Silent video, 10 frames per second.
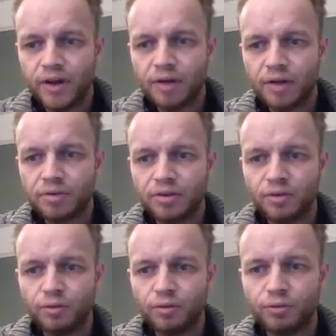up to
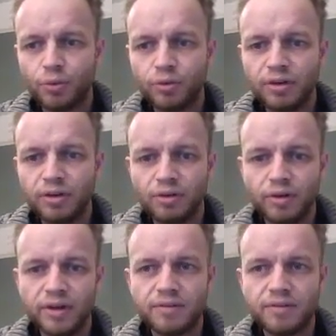sort of 40
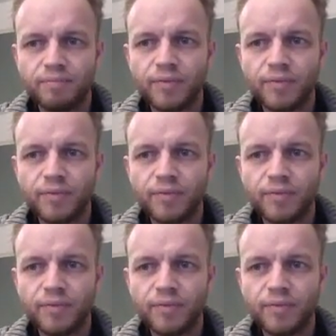degrees.